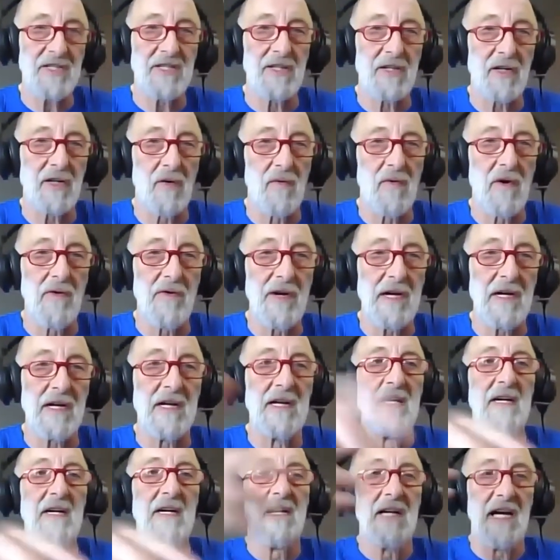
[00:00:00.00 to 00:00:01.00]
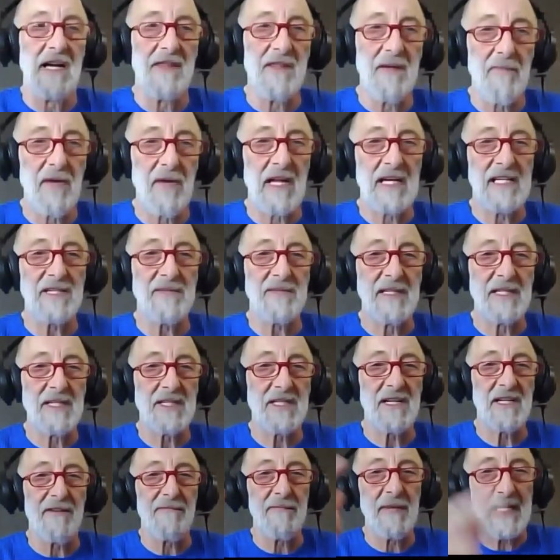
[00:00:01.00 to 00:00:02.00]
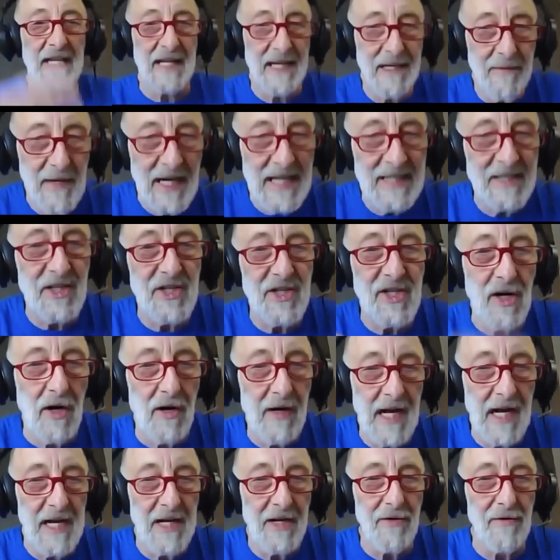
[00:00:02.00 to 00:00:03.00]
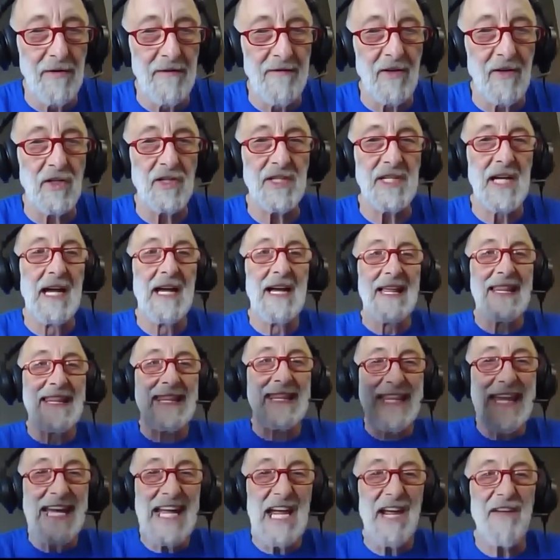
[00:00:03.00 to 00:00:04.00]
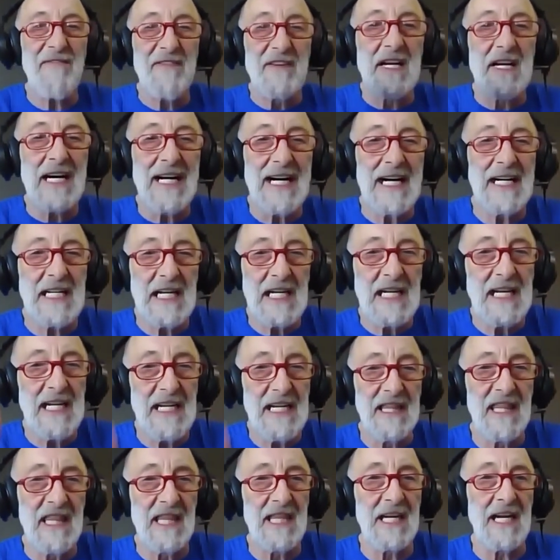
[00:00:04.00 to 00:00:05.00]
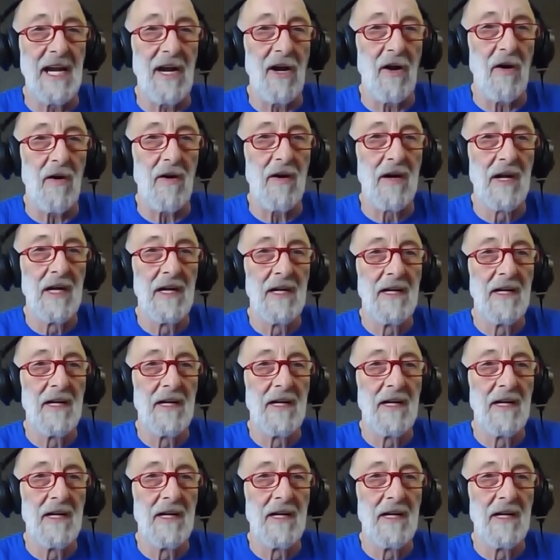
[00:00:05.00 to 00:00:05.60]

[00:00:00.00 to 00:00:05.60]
the corona and the plasma and stuff. But getting back to Stargate Universe, they've got in there